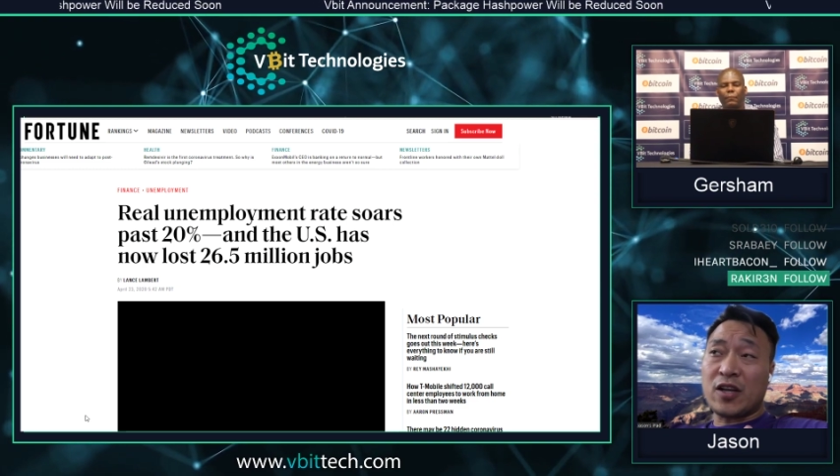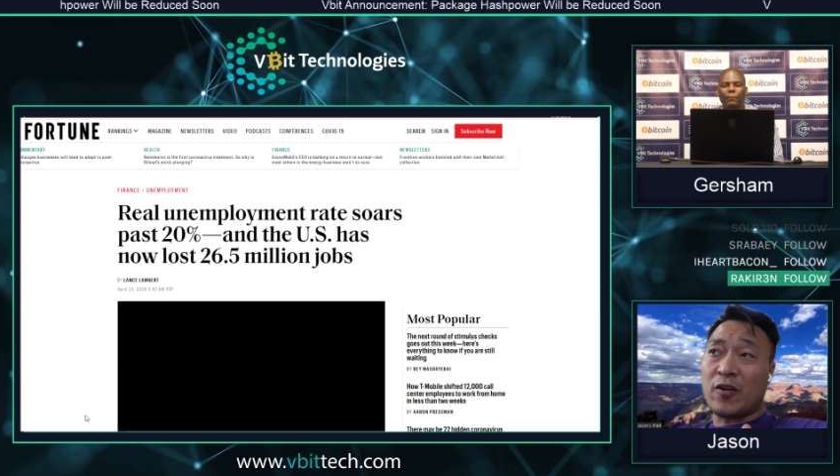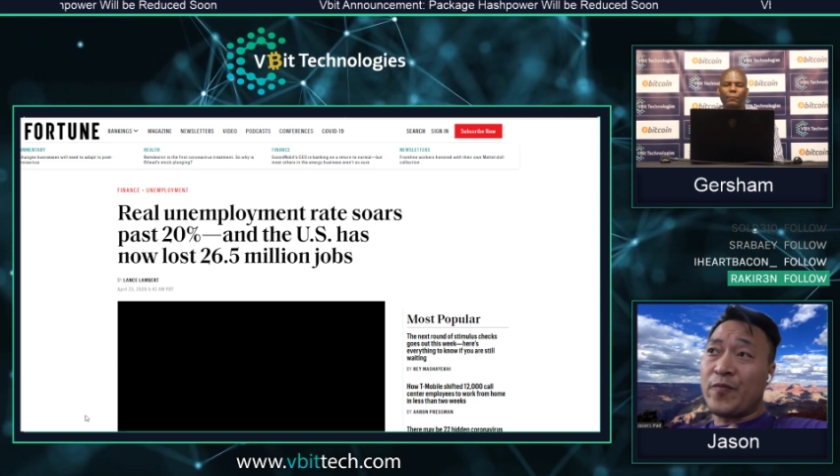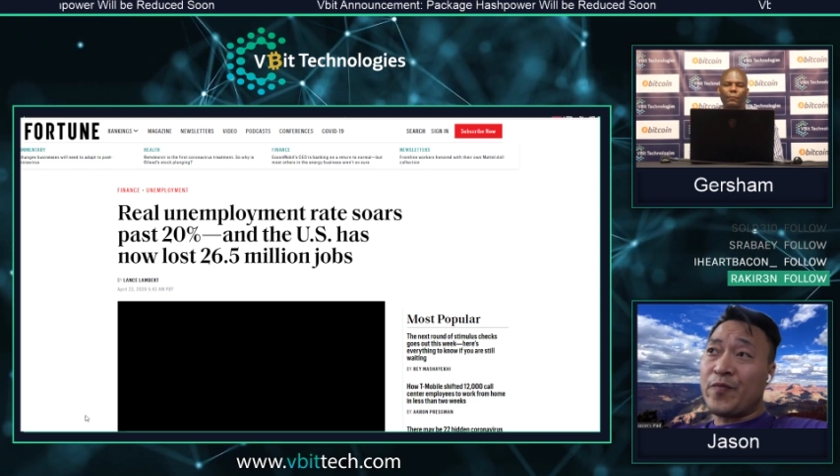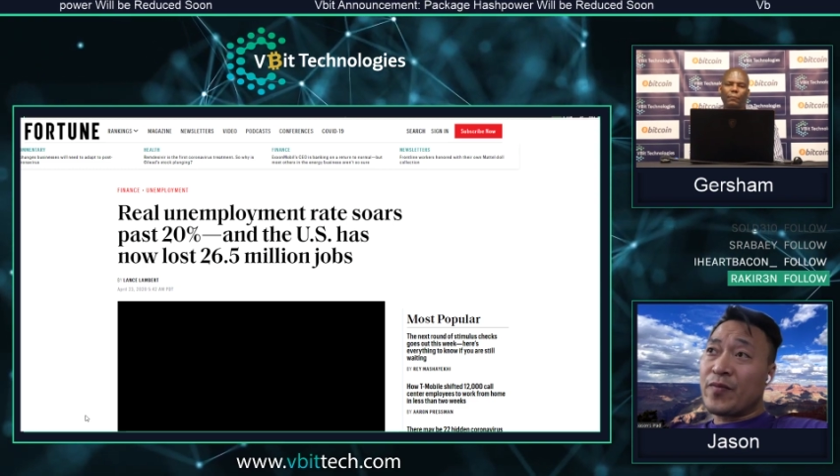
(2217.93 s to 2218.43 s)

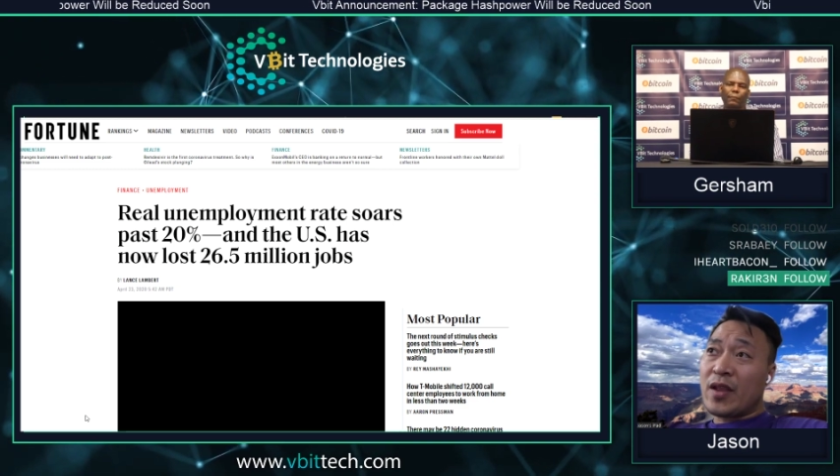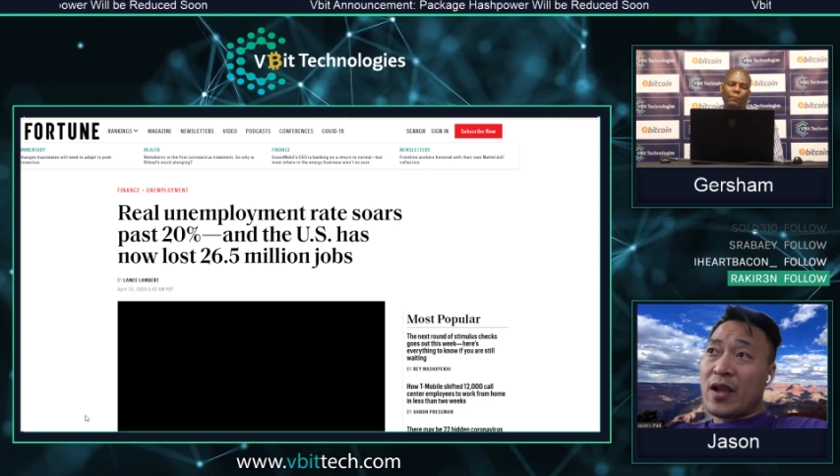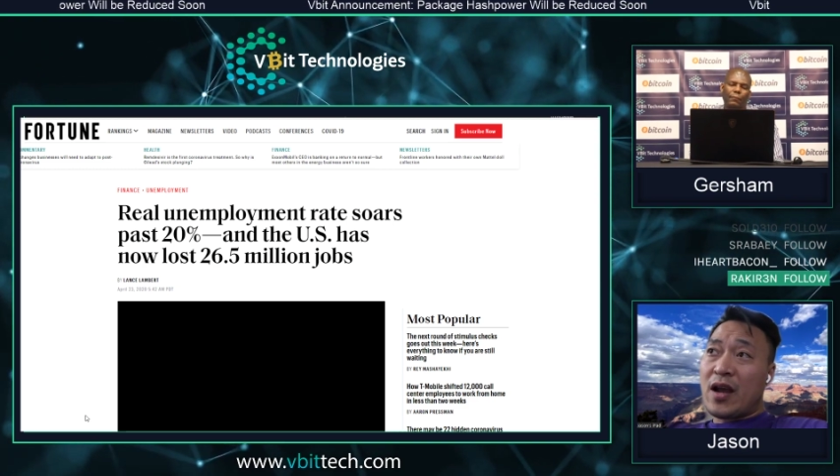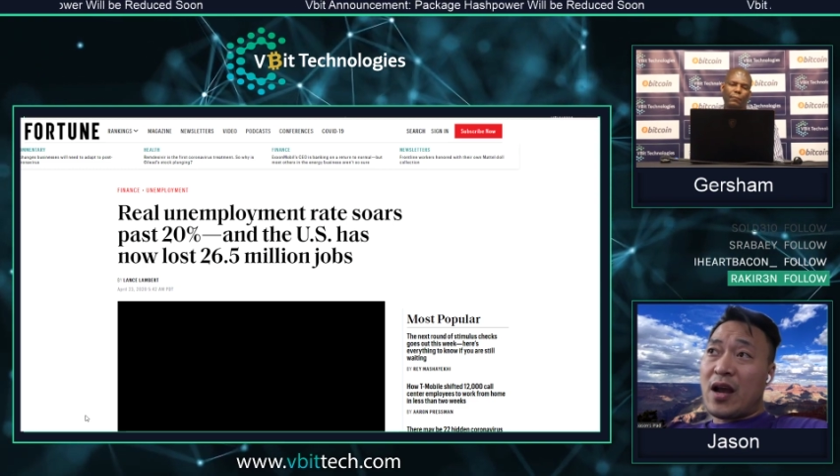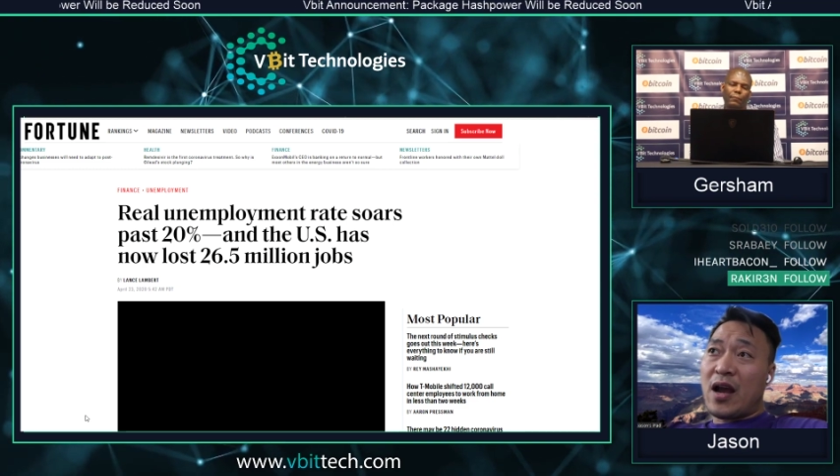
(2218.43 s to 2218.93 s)
So
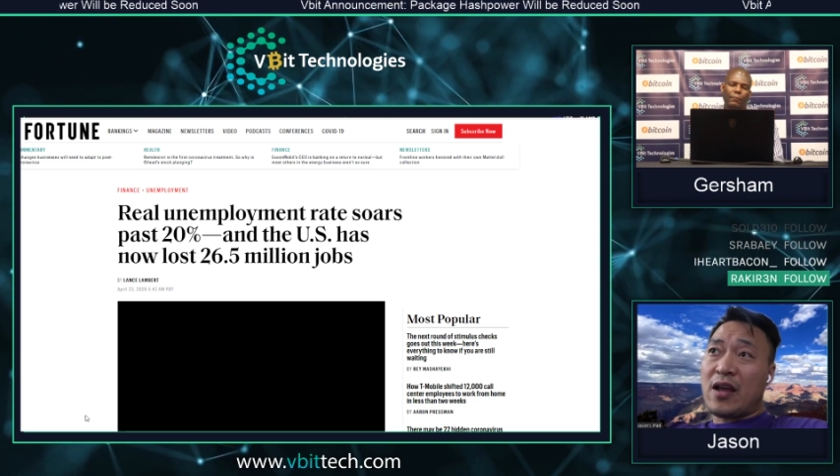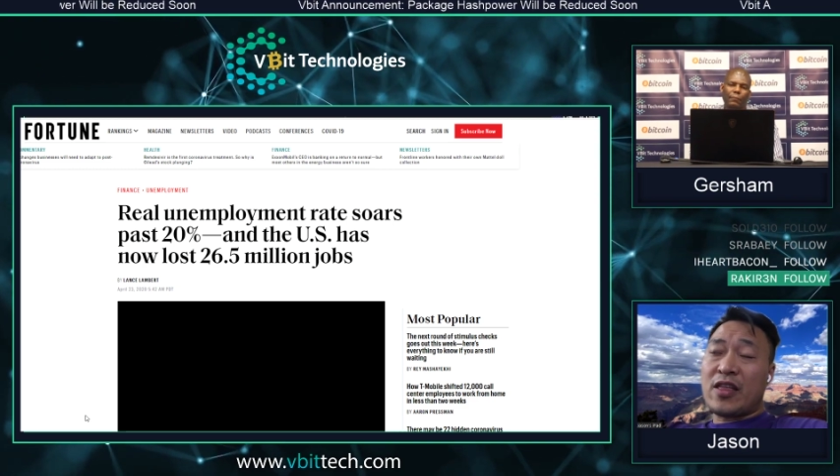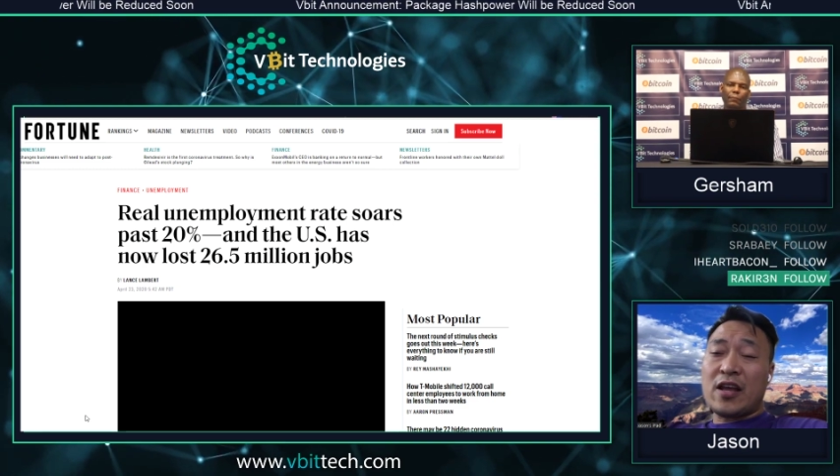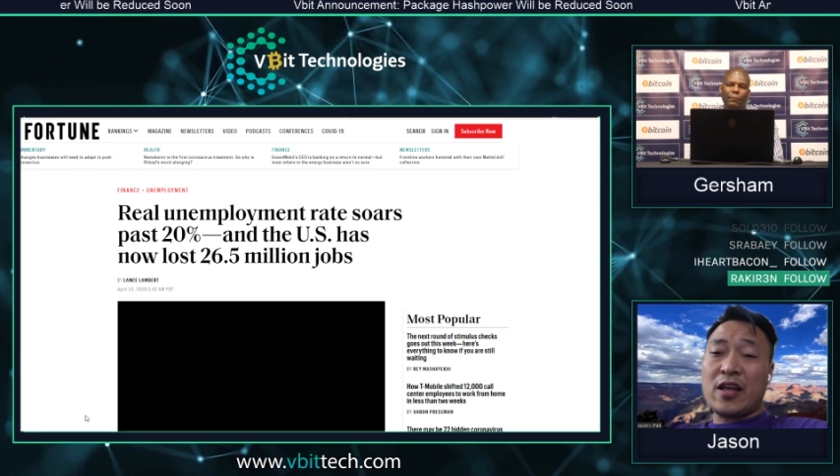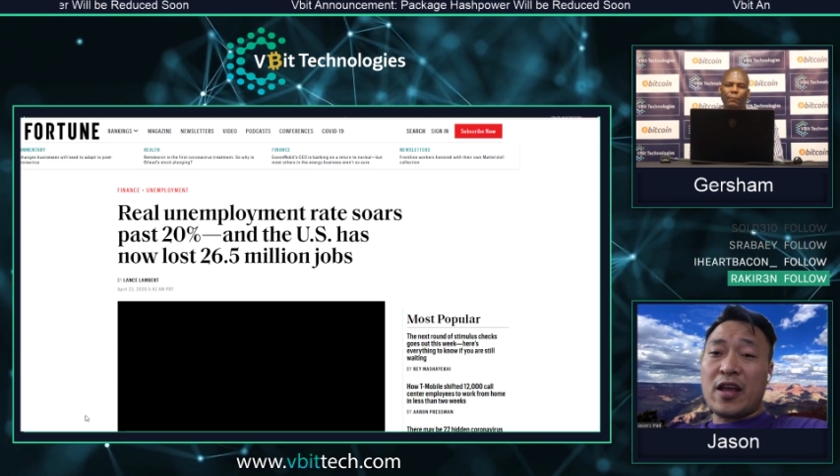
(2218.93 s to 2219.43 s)
I
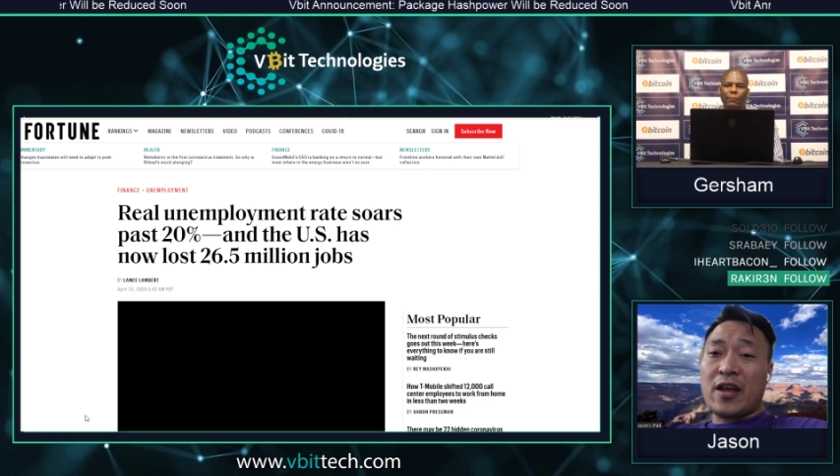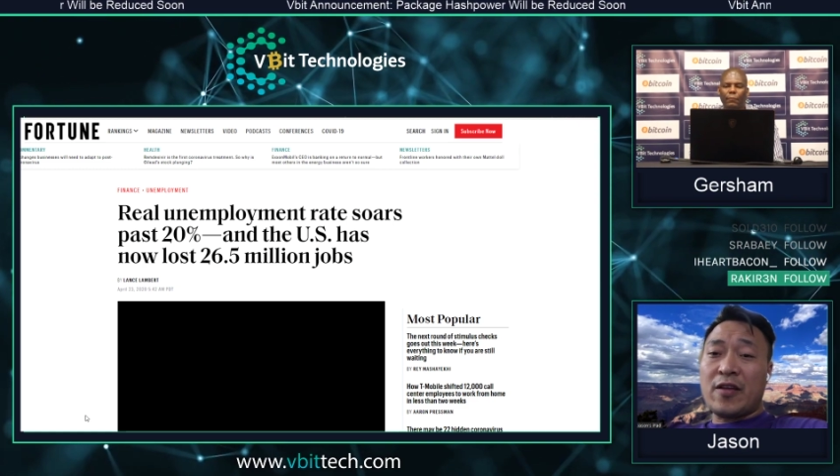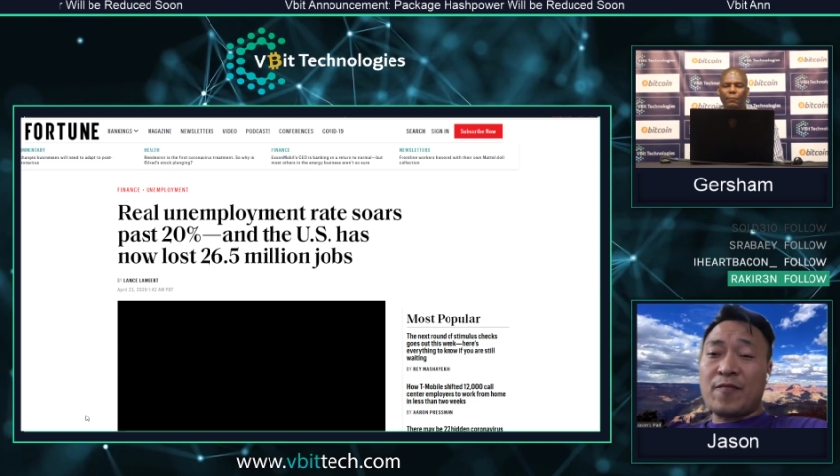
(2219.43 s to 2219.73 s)
think